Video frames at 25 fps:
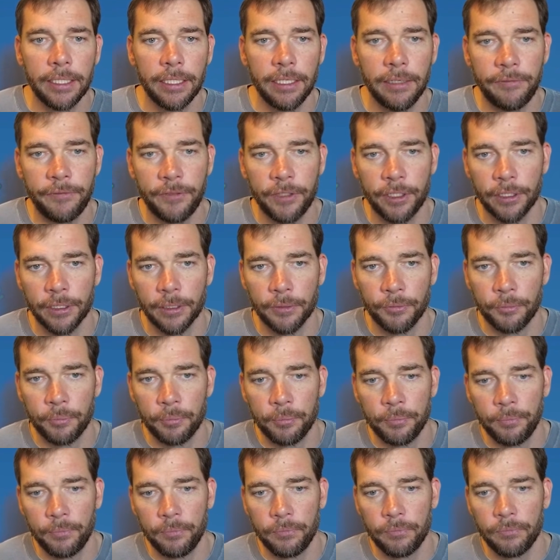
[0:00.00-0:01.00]
if you're
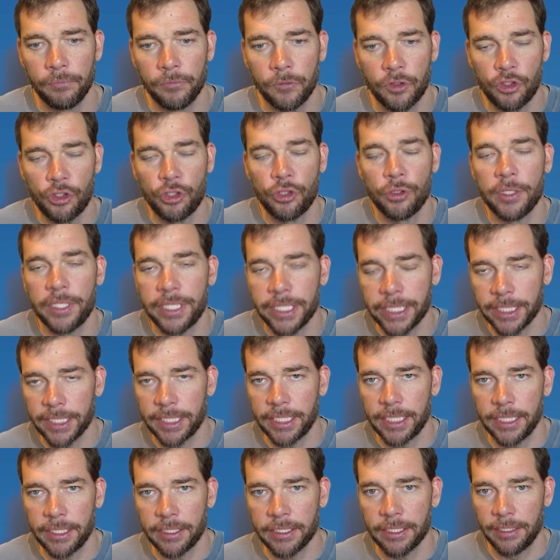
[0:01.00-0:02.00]
choosing
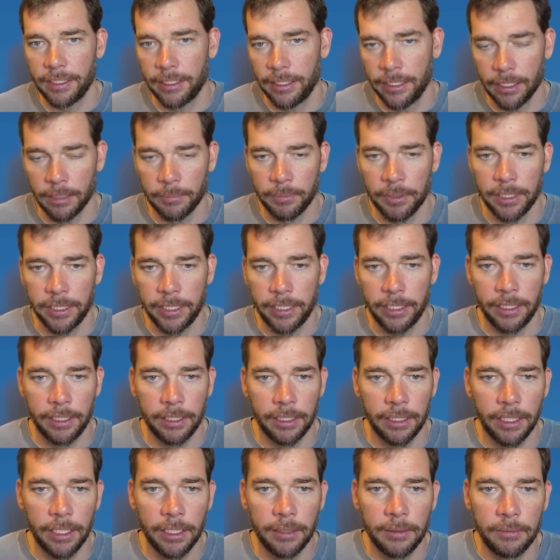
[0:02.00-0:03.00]
seats on an
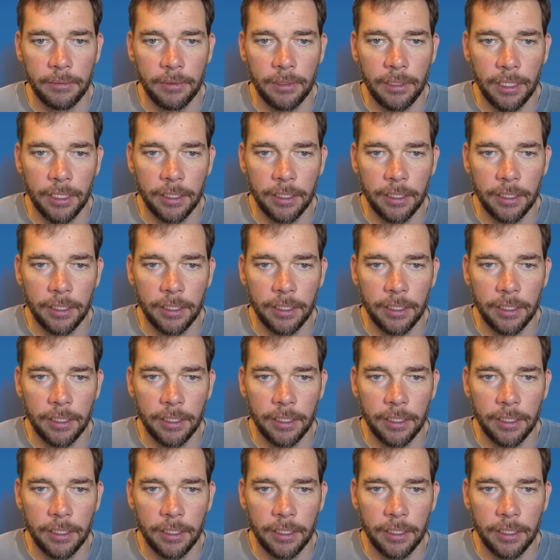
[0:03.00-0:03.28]
airplane,